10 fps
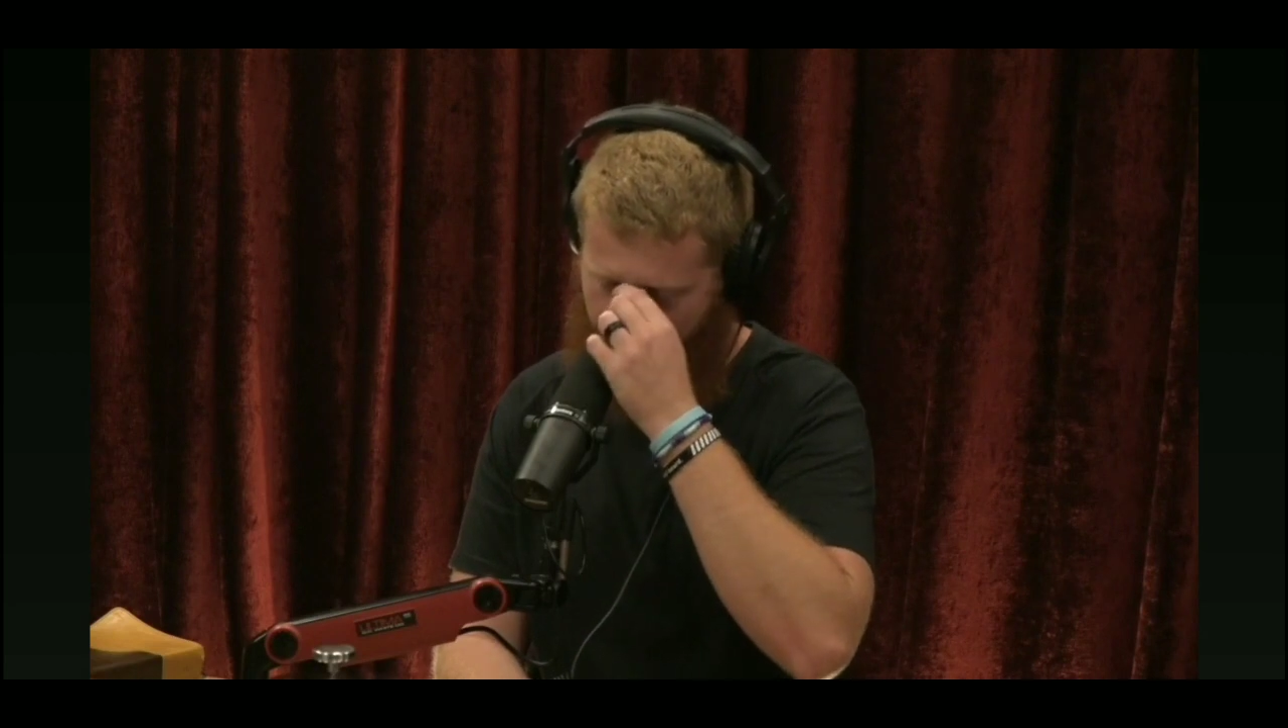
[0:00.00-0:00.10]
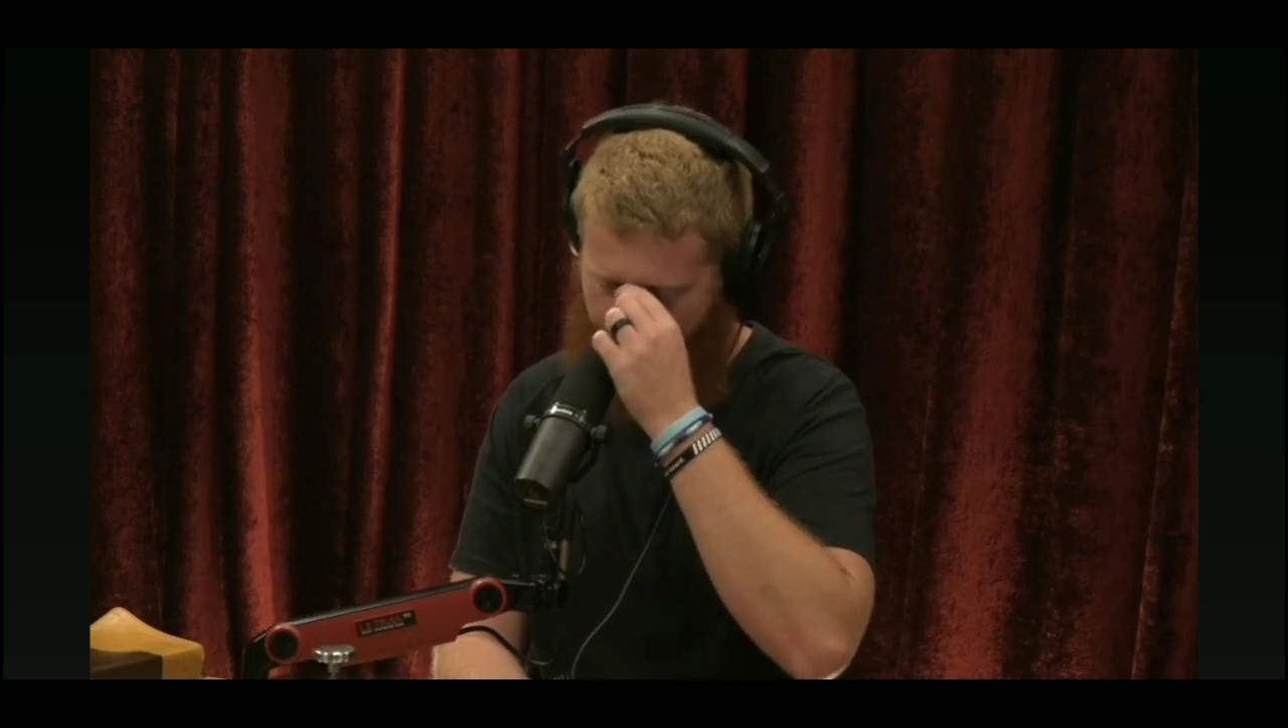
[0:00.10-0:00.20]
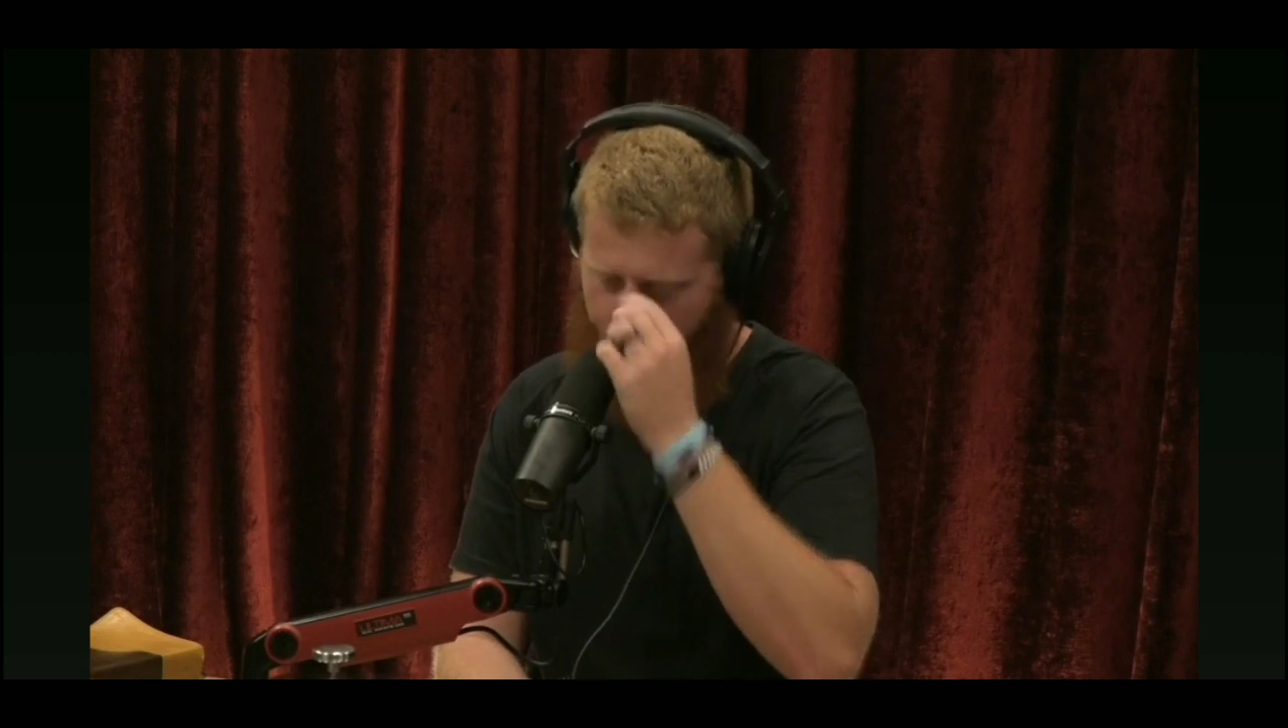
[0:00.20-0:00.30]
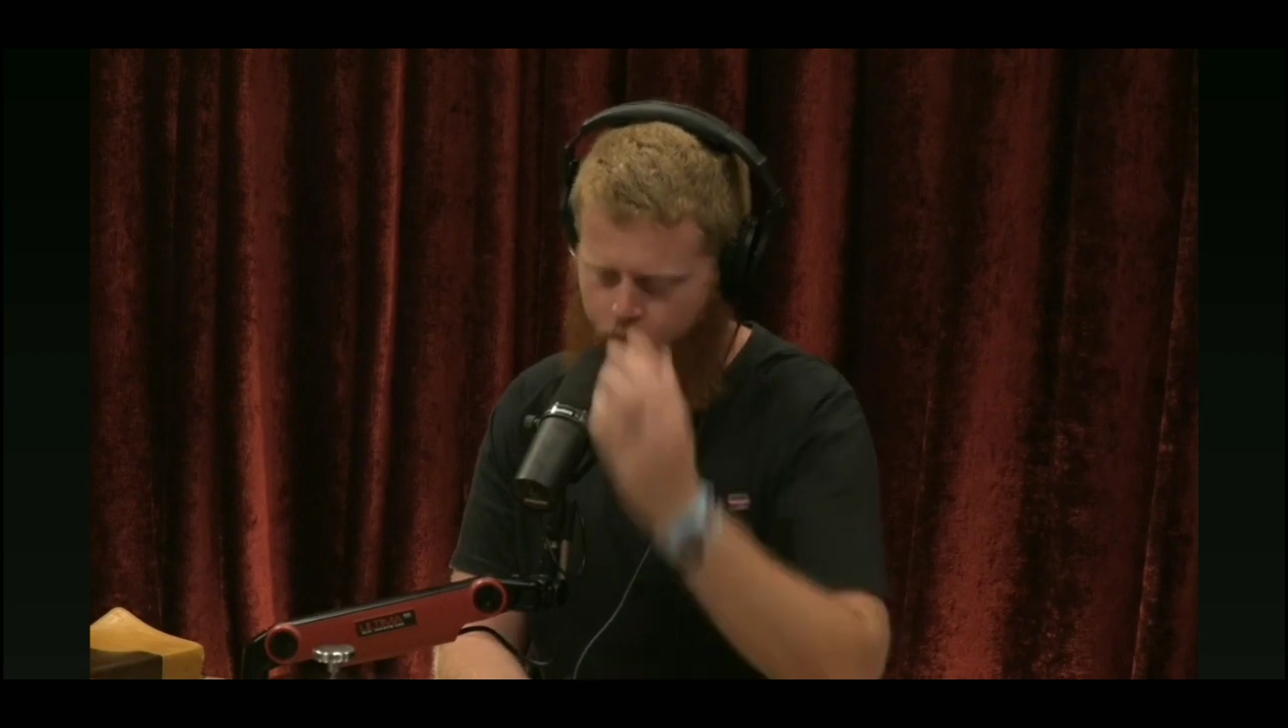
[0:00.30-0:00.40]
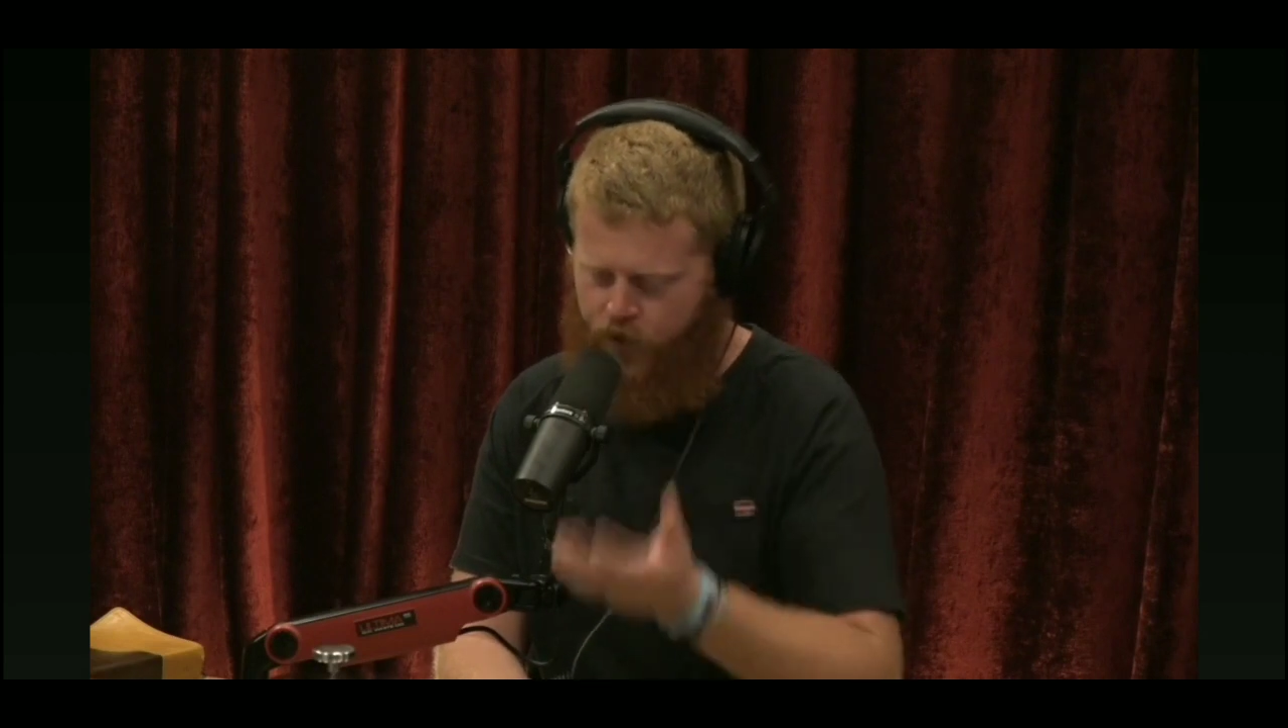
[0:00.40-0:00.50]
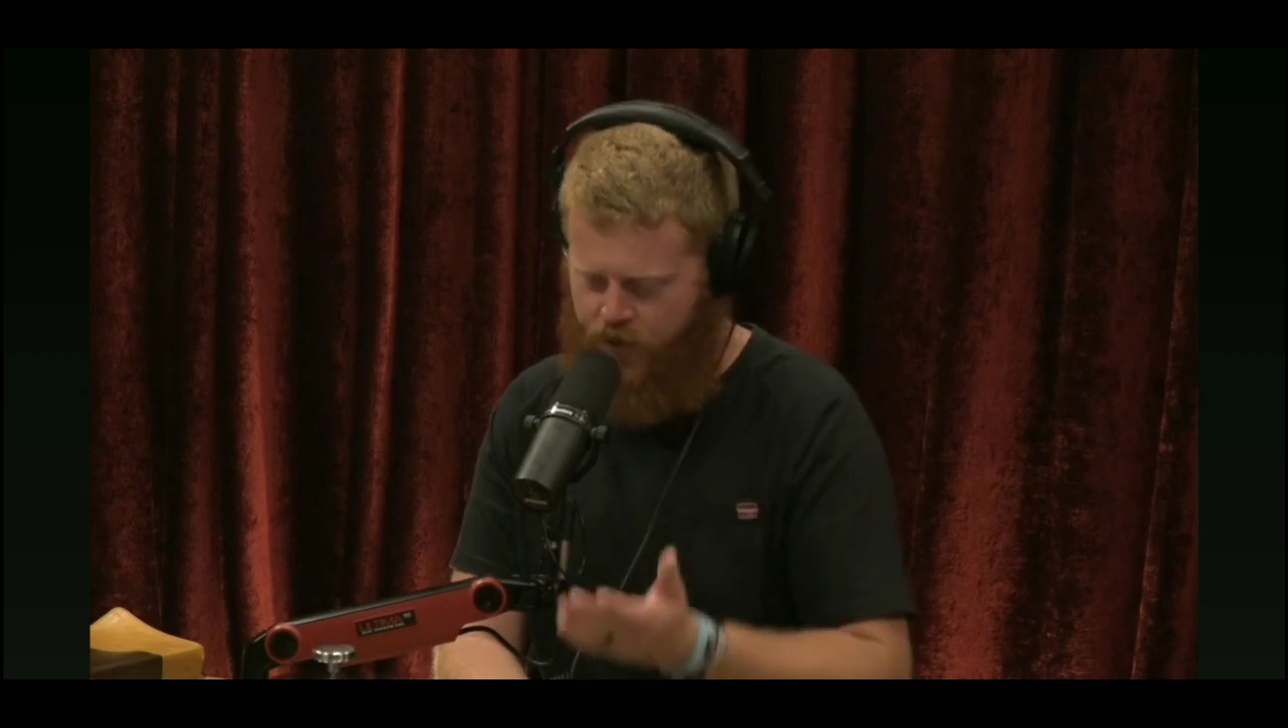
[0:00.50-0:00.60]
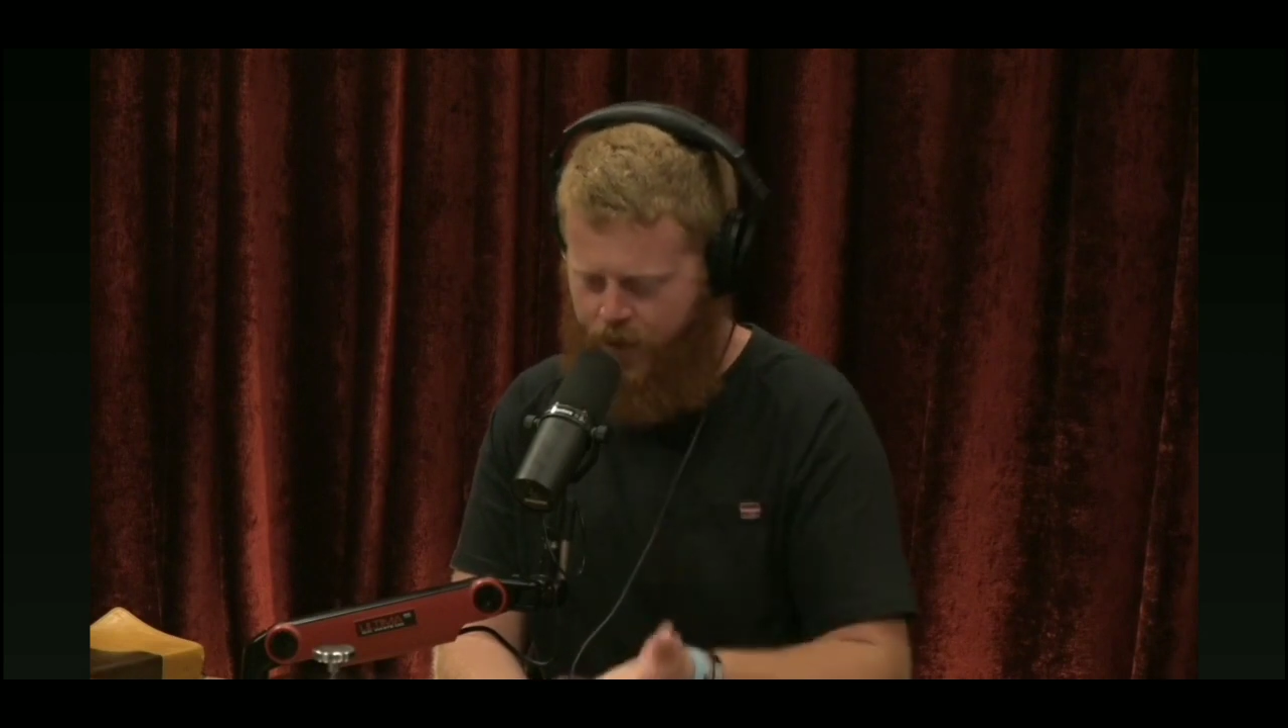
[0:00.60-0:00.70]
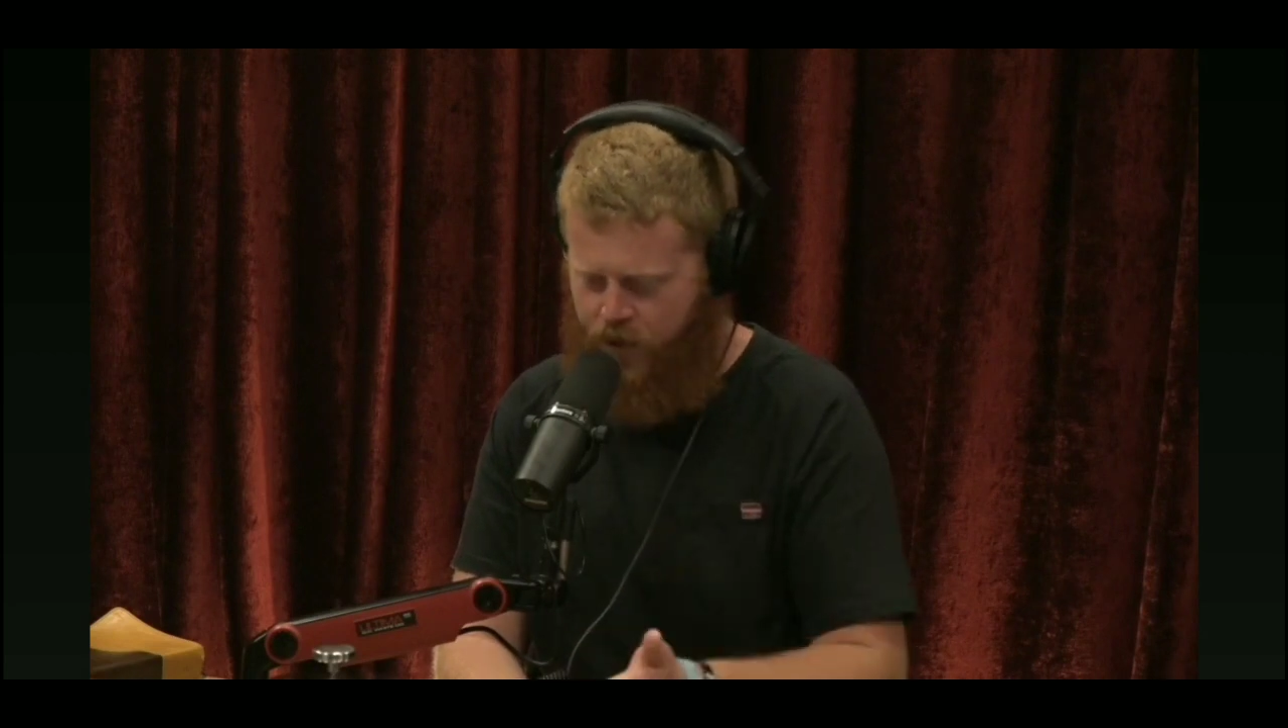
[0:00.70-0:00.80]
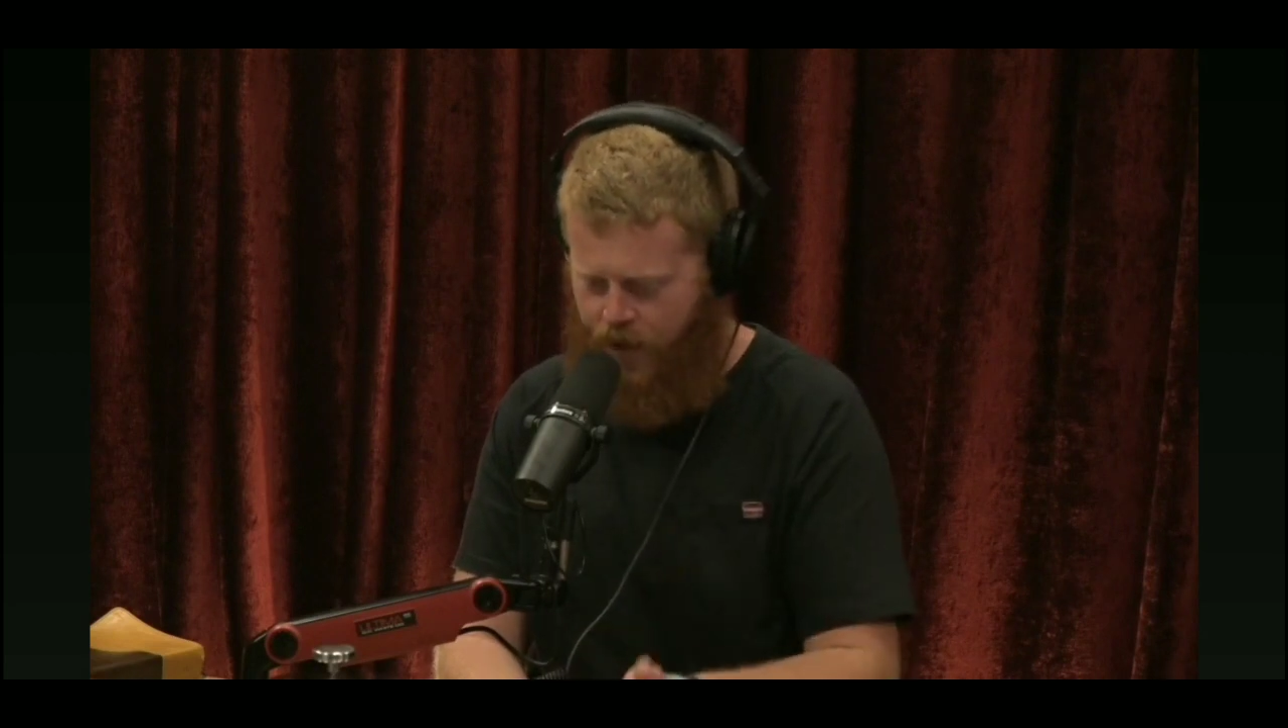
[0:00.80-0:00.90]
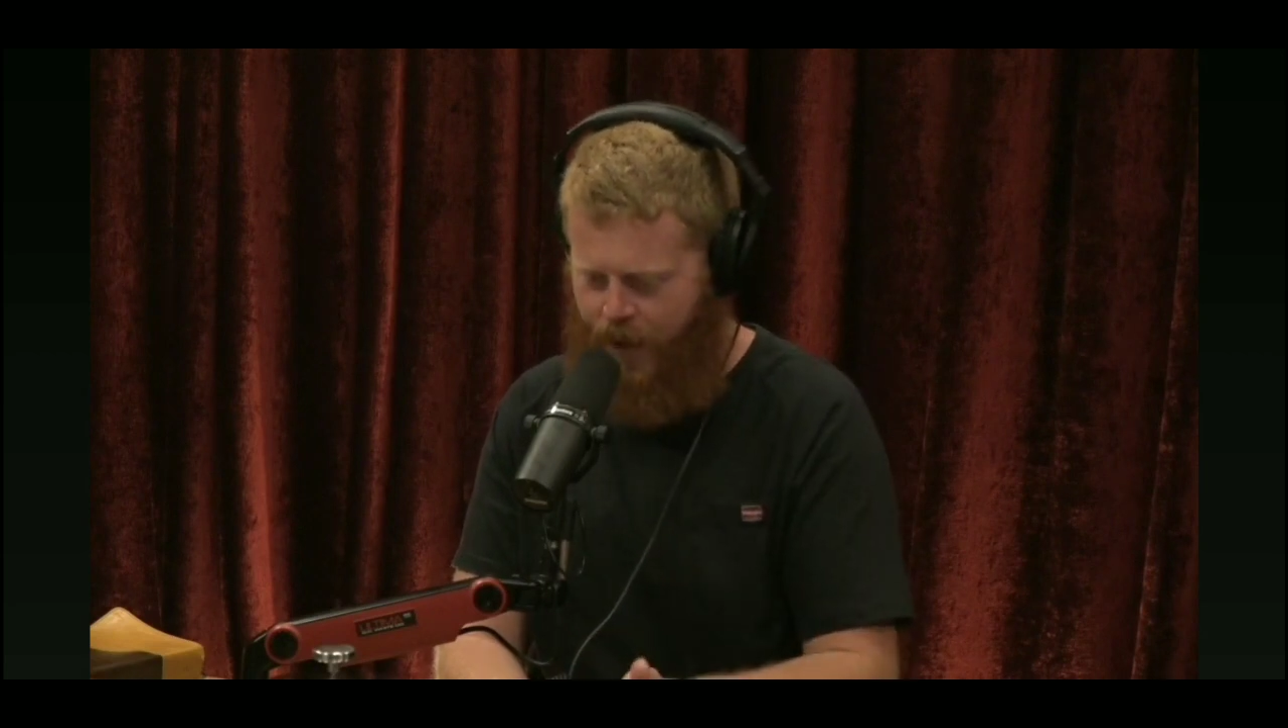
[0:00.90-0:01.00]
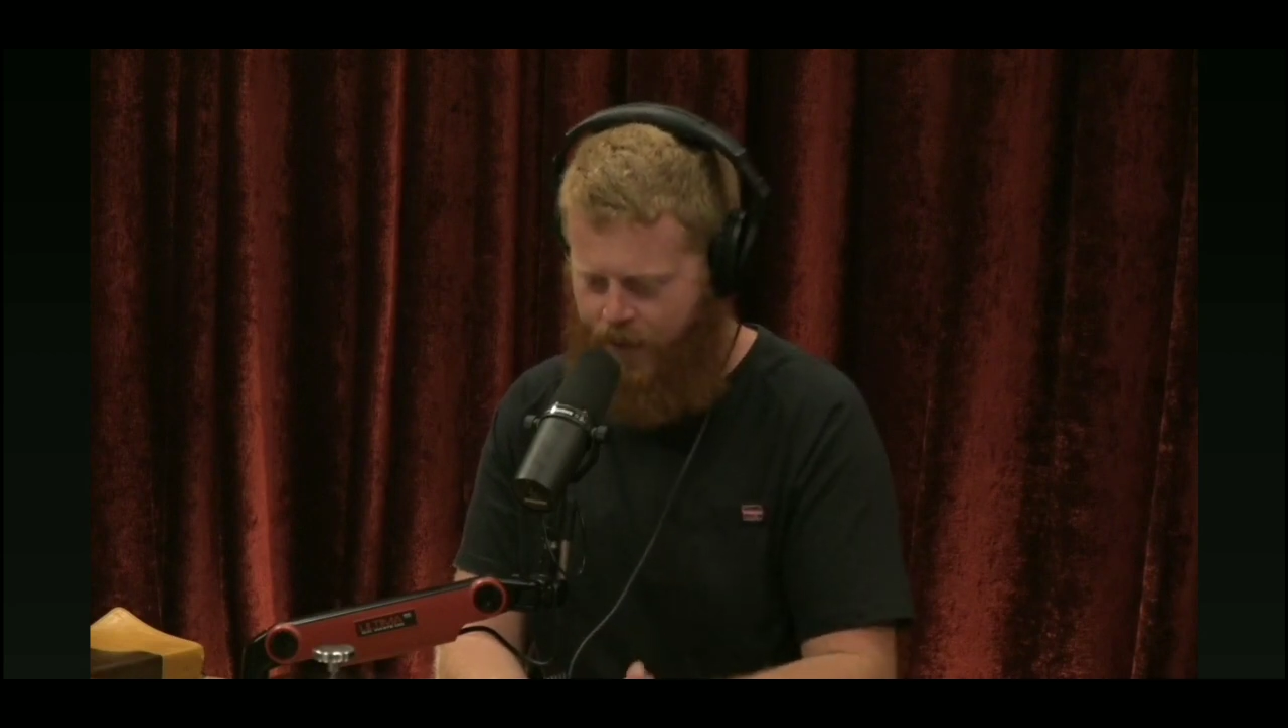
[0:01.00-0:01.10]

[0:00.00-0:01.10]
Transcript: I know there's things that I